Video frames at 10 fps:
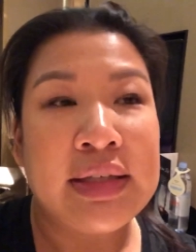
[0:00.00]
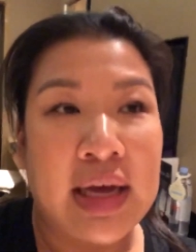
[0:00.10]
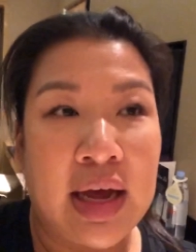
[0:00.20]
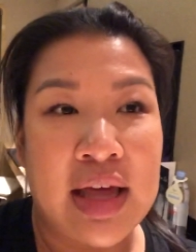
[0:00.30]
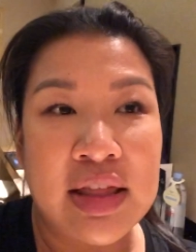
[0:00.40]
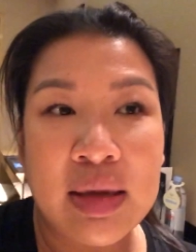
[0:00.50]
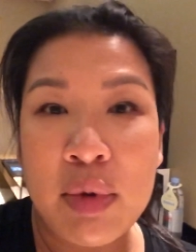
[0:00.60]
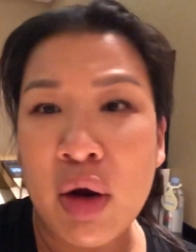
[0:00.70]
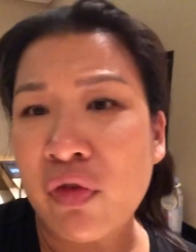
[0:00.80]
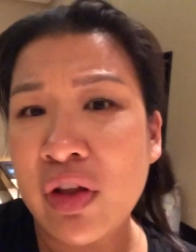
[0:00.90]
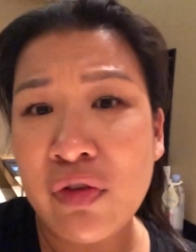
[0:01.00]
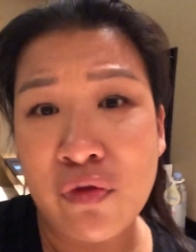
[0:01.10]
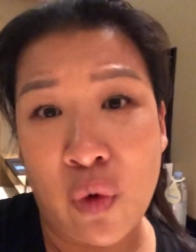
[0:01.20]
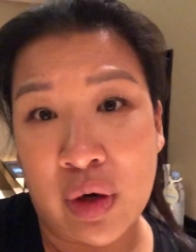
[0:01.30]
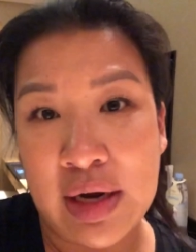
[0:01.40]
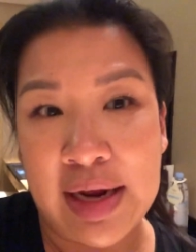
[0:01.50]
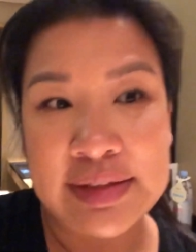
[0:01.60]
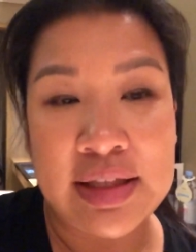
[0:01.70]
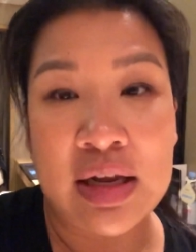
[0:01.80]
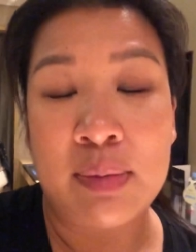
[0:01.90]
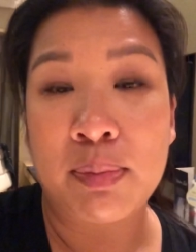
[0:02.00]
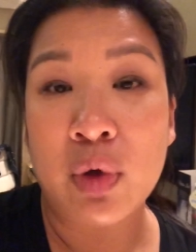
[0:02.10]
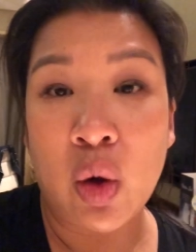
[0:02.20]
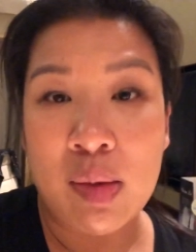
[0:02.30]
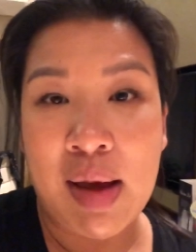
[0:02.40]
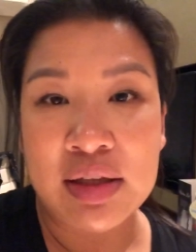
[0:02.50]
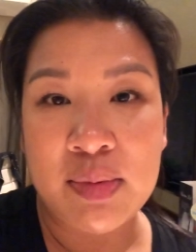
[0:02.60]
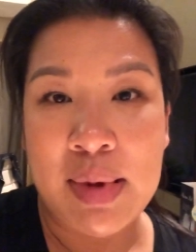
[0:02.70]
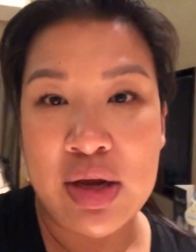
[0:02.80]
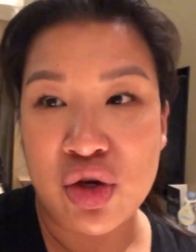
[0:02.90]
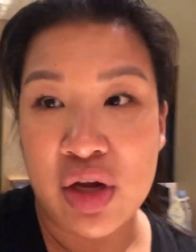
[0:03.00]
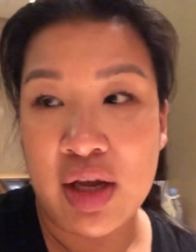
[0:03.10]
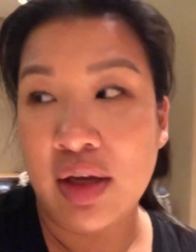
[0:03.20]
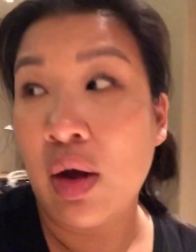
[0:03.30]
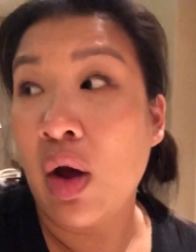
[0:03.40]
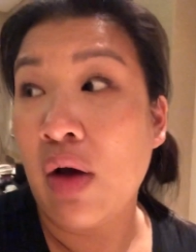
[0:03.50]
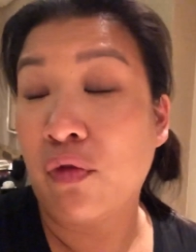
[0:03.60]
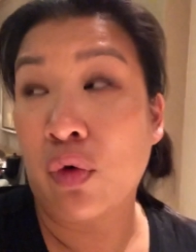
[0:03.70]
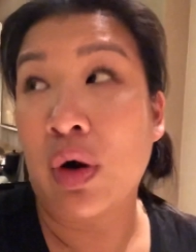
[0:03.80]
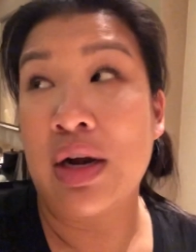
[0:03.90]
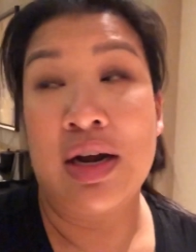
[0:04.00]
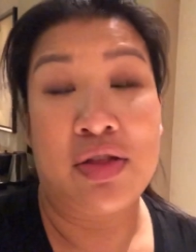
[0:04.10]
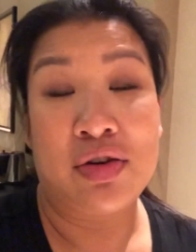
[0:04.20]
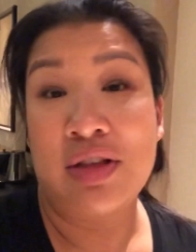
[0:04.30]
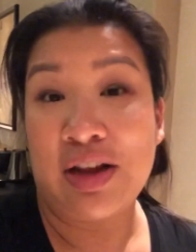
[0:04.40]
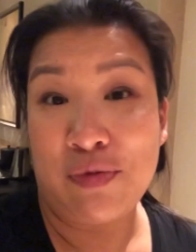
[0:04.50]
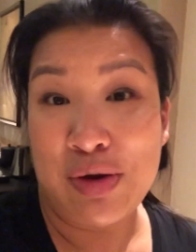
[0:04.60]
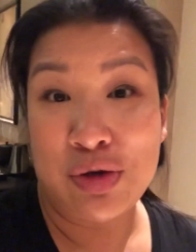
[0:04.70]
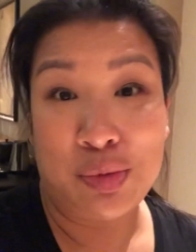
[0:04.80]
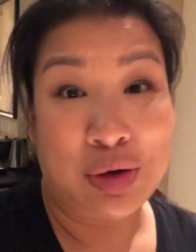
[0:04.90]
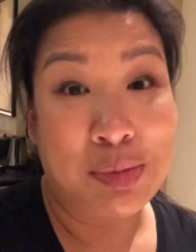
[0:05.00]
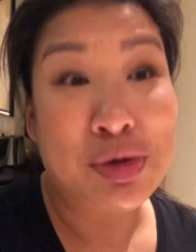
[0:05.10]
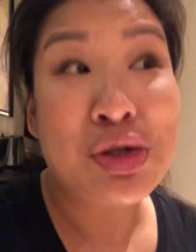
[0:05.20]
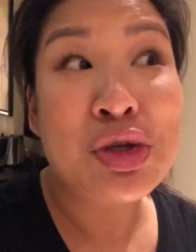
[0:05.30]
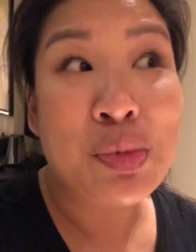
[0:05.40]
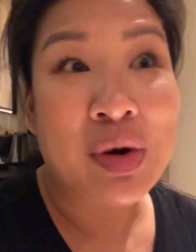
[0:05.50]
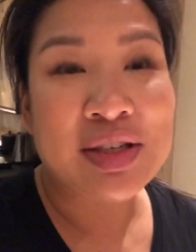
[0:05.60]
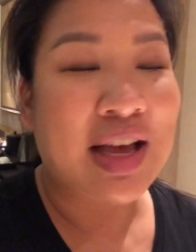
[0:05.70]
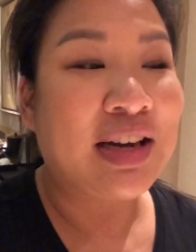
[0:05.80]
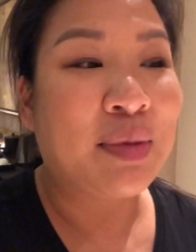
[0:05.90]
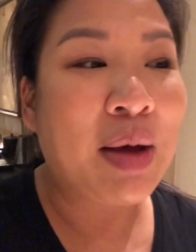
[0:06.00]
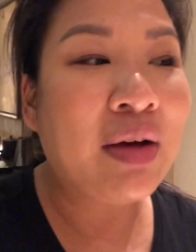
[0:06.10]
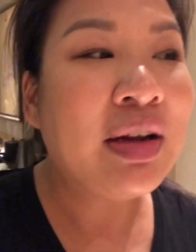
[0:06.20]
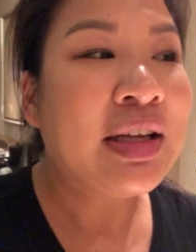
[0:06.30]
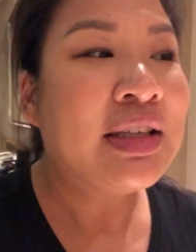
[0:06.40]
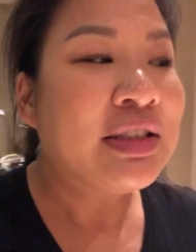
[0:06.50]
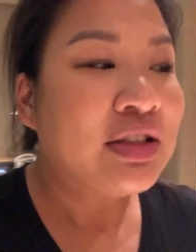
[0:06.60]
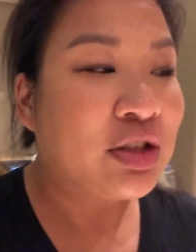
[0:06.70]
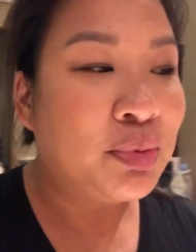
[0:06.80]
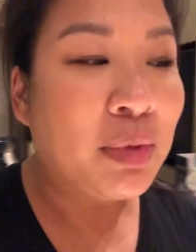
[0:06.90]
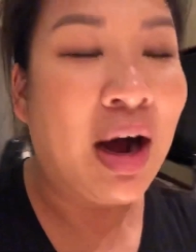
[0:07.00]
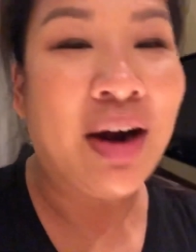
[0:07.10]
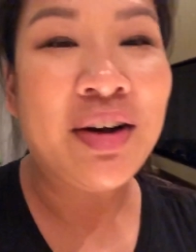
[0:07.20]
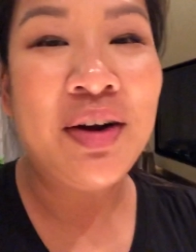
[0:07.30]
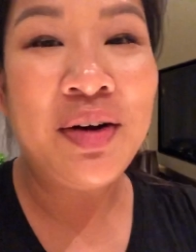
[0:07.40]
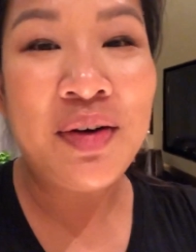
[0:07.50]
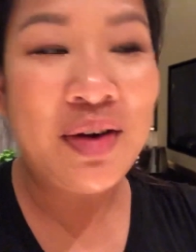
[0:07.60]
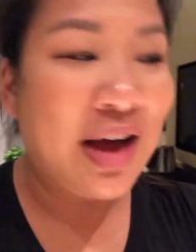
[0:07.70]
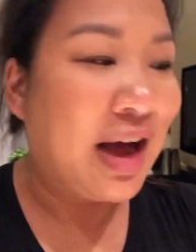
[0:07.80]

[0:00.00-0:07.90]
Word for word: yeah. I think I'm here for like four nights and then I'm going back to Beijing for another leg of my trip, what I'm super excited about. Tomorrow,